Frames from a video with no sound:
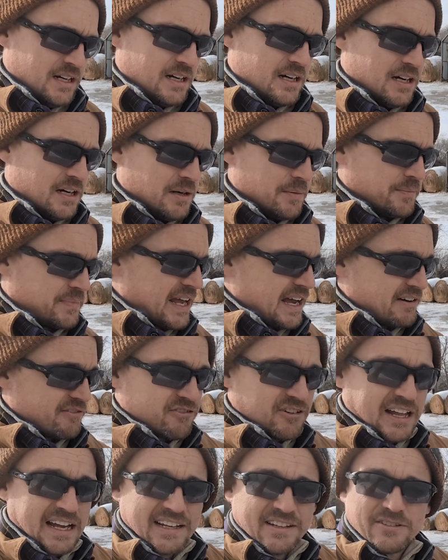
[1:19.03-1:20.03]

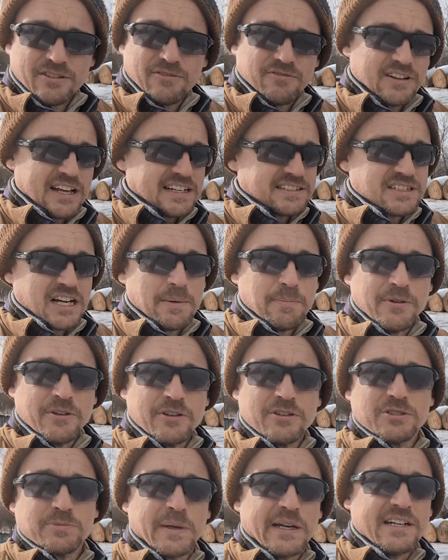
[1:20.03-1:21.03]
The flat top on
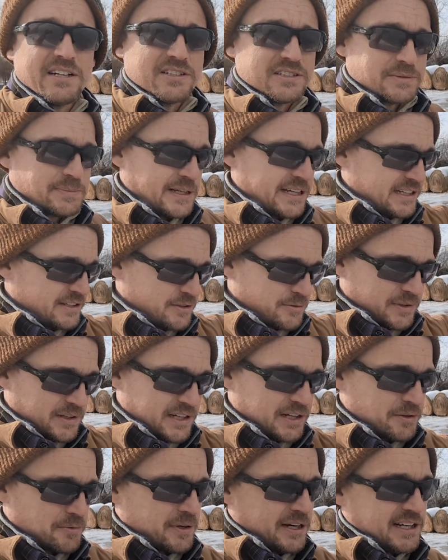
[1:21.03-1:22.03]
those bales, man,
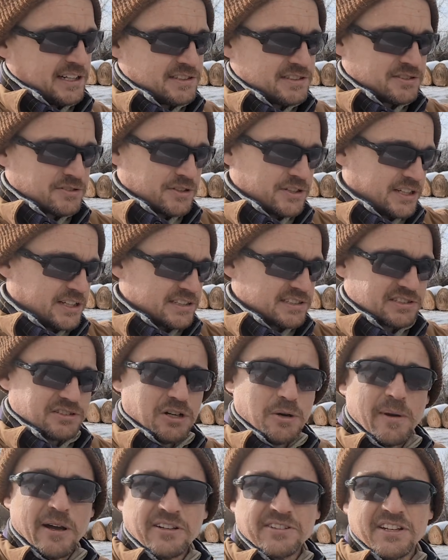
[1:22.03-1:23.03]
it rains or you get
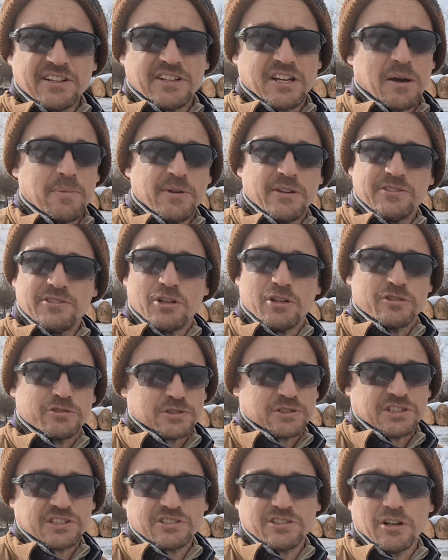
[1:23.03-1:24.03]
snow melt on top of those
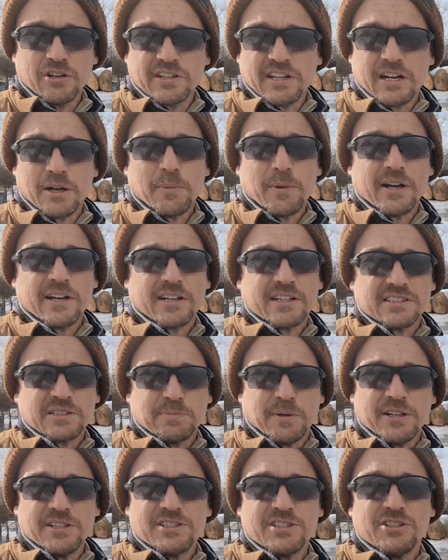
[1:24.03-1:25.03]
will just soak that up like a
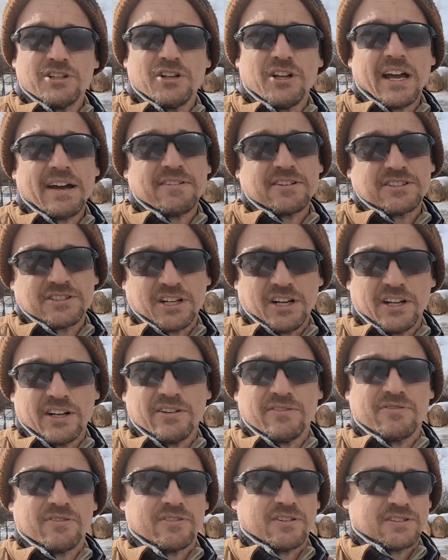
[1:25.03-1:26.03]
sponge, and you'll have a ton
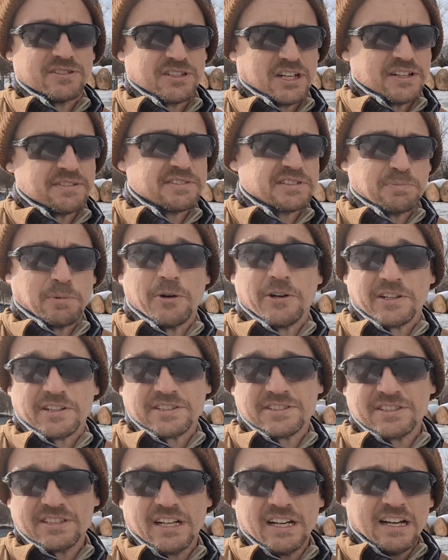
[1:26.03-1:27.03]
of
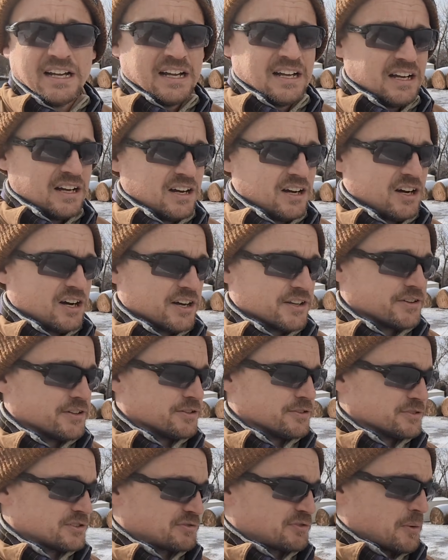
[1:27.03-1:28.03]
spoilage on
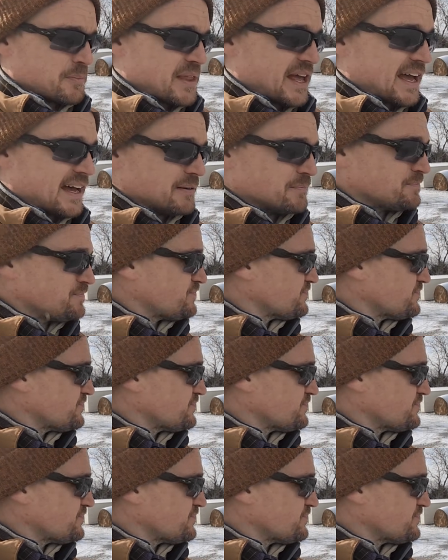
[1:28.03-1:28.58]
those from that.